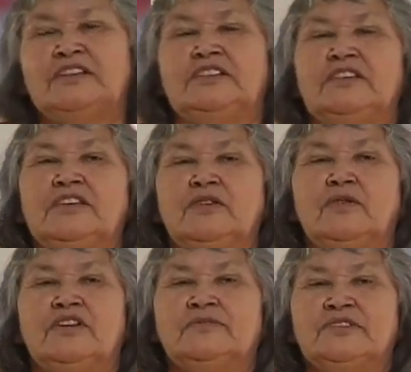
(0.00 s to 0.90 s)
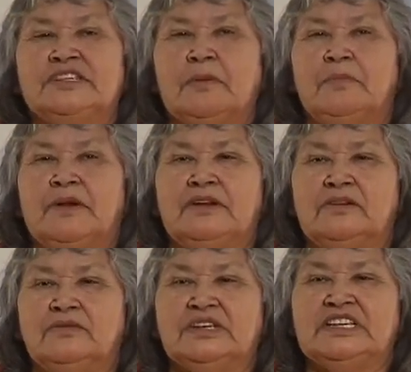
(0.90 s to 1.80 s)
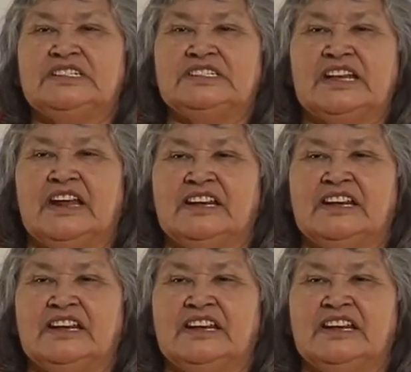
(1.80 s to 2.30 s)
Having compassion for others.